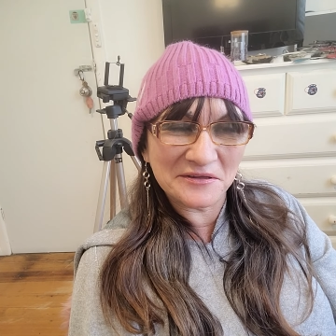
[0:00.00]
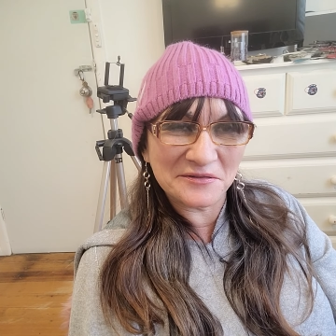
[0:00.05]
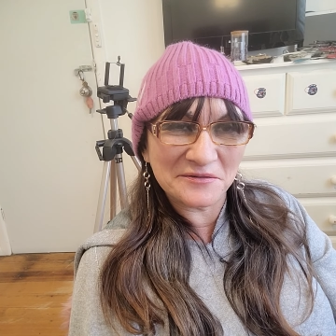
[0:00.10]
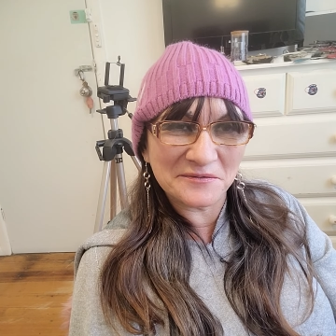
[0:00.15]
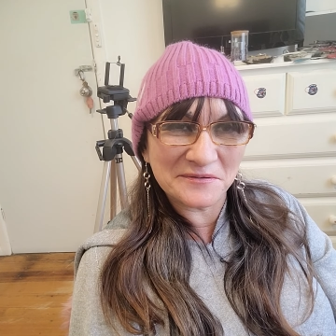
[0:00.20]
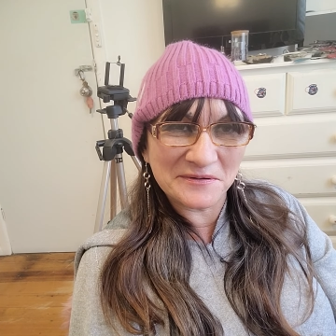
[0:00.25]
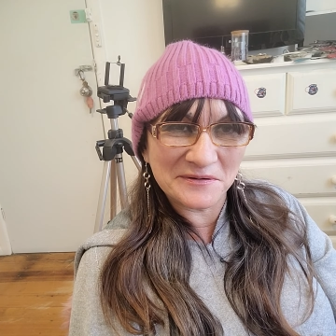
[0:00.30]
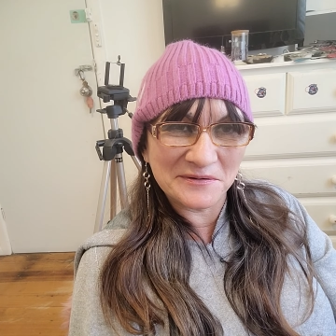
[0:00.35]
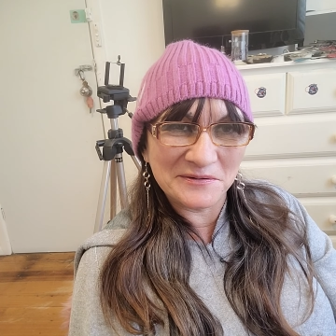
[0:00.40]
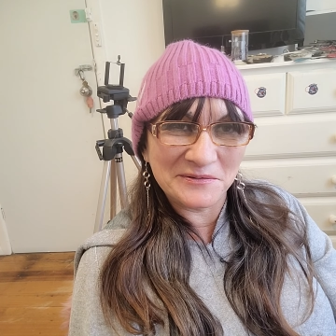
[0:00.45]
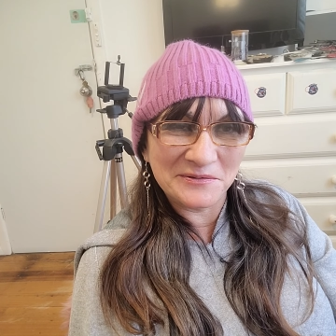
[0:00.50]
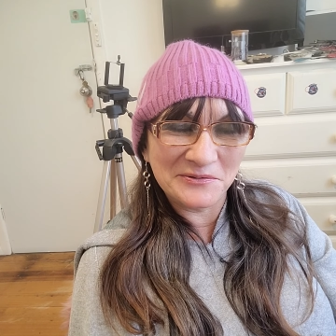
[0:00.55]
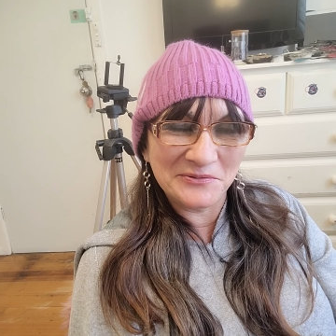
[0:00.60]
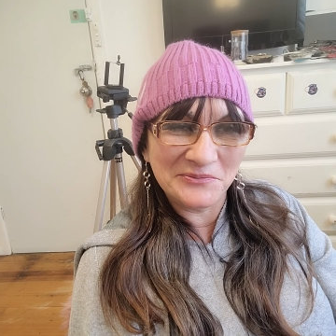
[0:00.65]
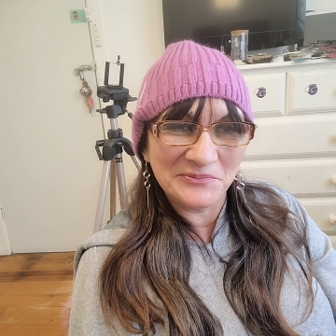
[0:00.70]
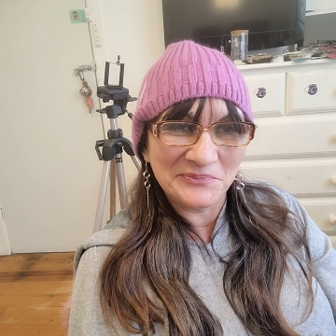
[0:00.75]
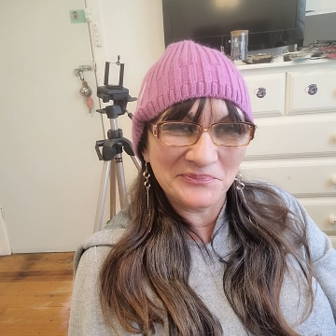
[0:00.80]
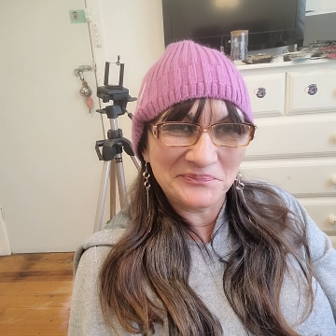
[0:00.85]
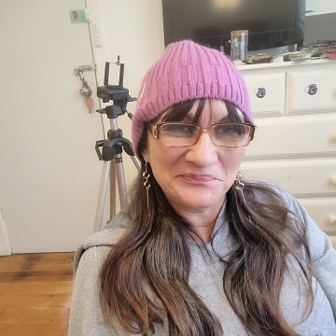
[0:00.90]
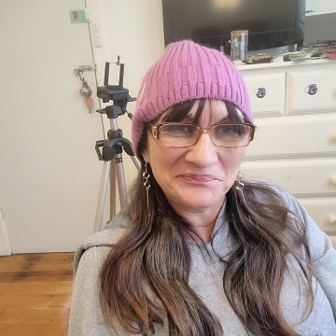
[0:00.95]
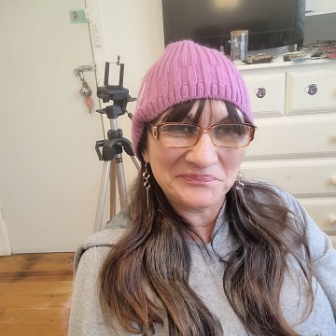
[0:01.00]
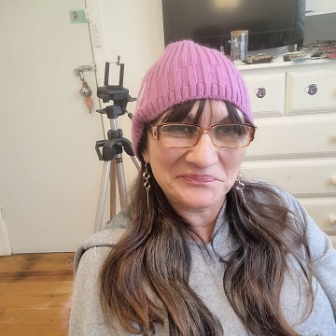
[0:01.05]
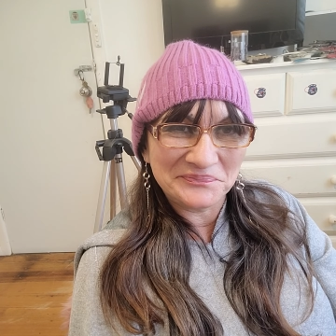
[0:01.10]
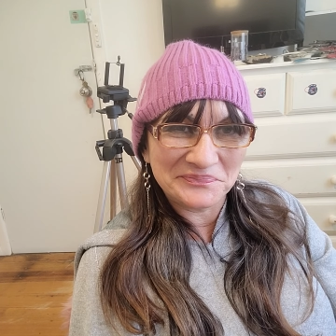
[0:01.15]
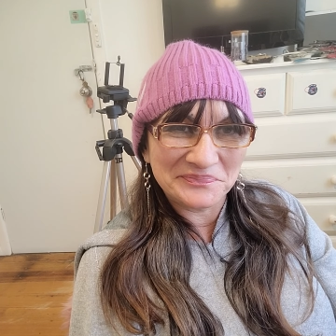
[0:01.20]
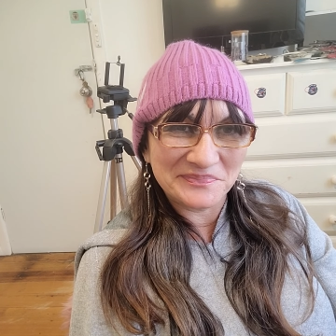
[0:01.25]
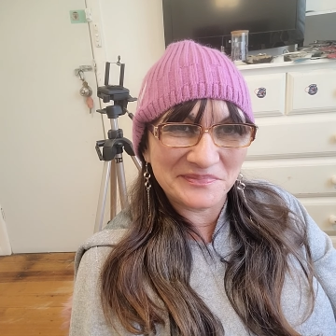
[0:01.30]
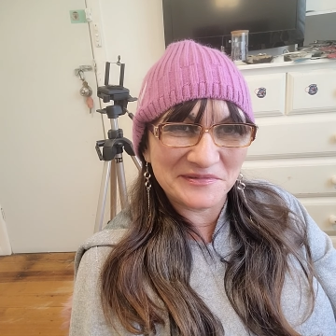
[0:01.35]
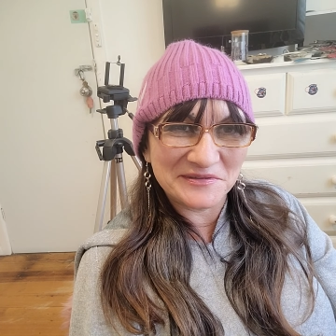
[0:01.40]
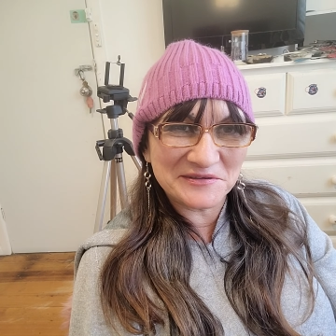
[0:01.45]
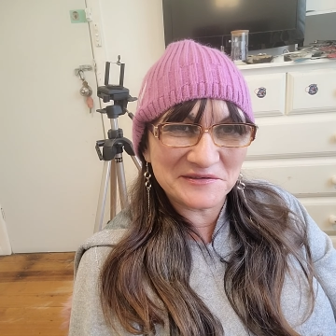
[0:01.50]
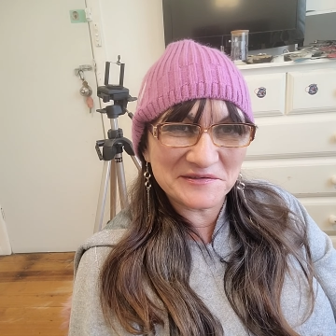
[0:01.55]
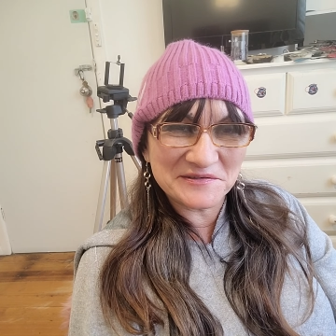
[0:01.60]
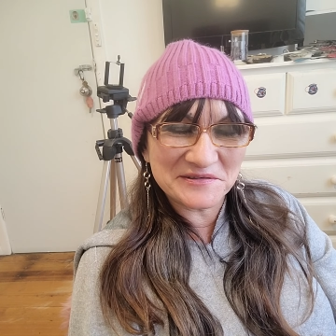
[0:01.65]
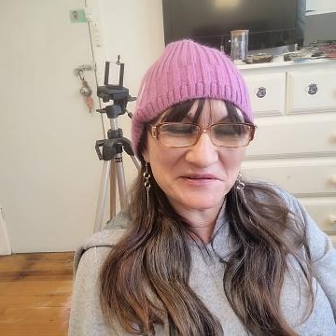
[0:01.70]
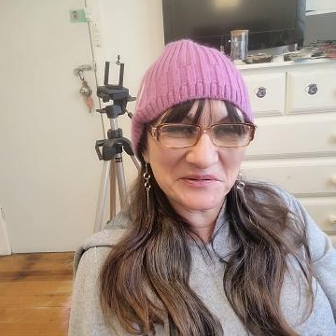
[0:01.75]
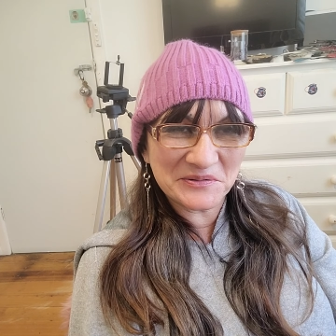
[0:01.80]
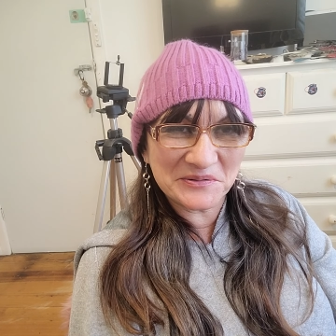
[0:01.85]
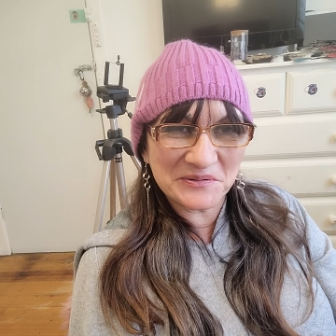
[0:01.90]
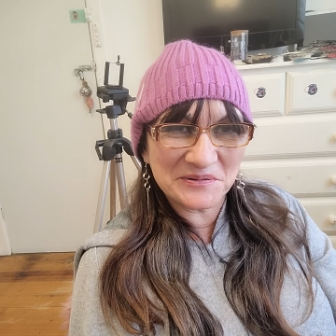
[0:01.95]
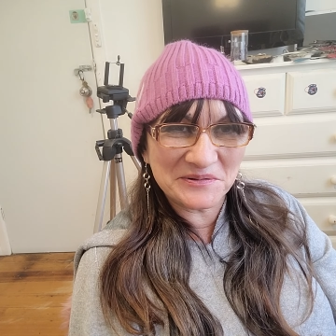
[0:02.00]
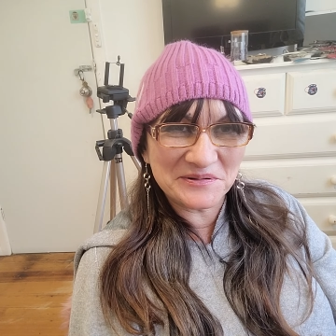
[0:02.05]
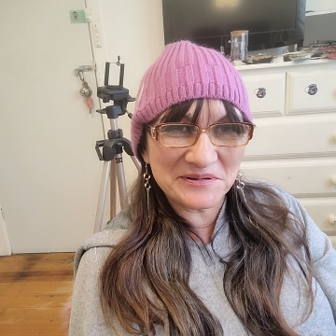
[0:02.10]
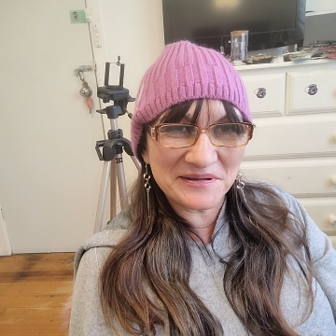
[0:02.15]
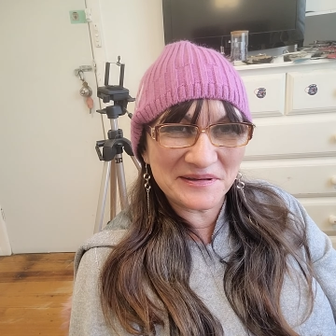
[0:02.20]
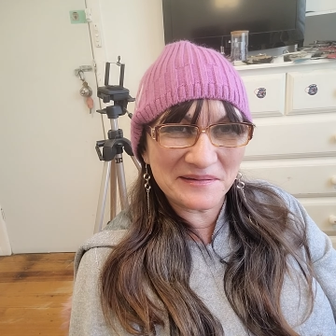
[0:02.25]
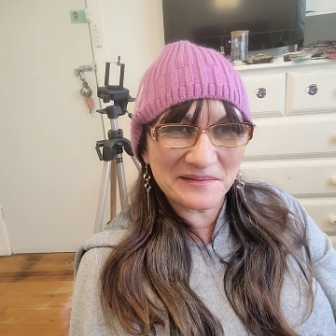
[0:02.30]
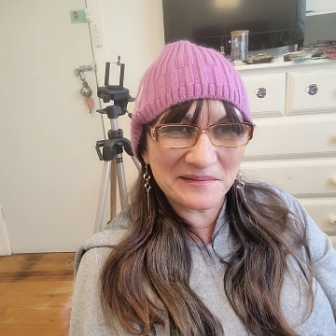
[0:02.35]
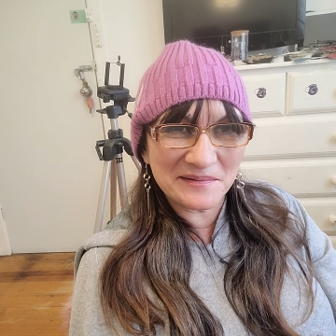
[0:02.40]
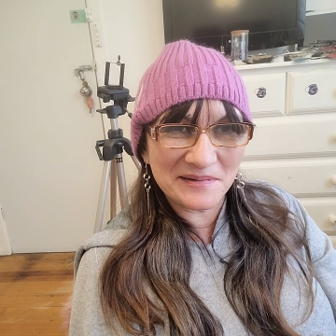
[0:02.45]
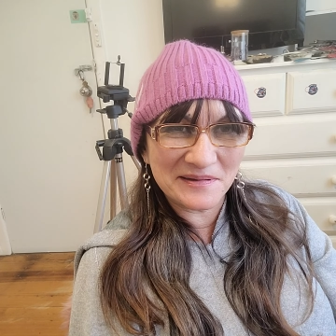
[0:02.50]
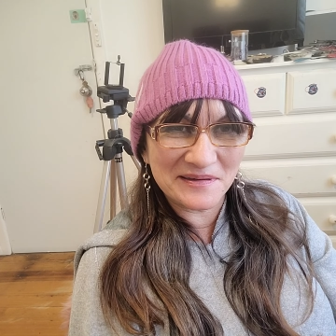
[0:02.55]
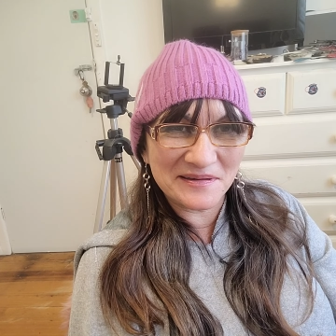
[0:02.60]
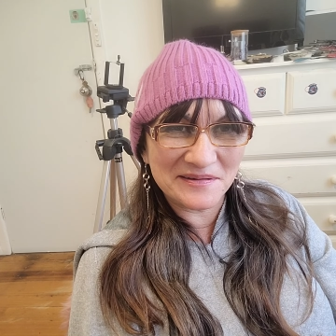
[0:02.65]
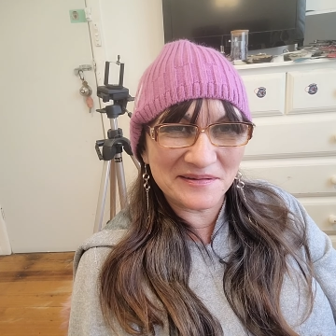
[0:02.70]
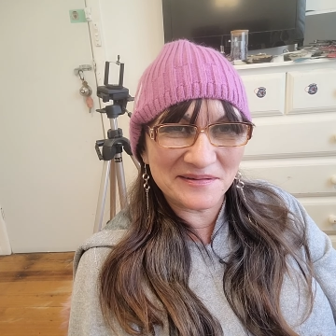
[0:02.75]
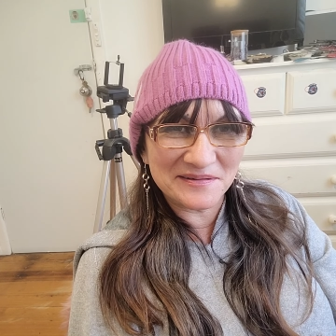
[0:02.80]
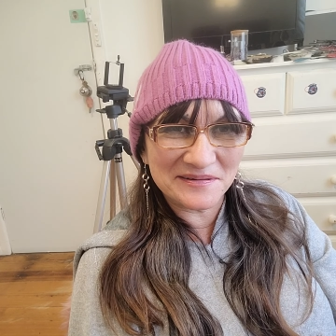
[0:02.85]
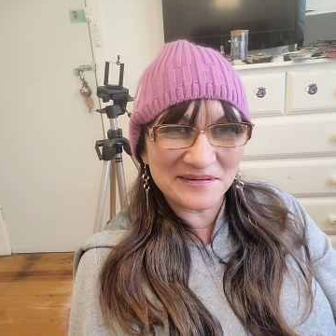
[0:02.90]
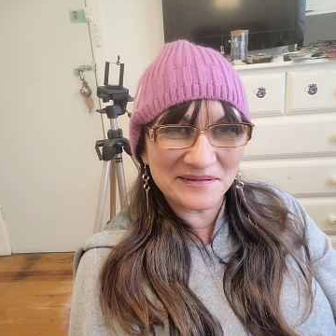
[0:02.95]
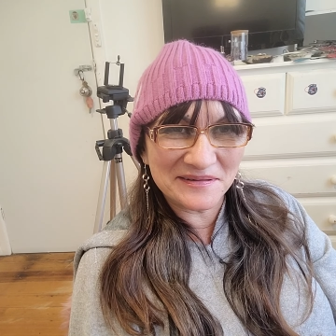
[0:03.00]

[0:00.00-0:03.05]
through Discord and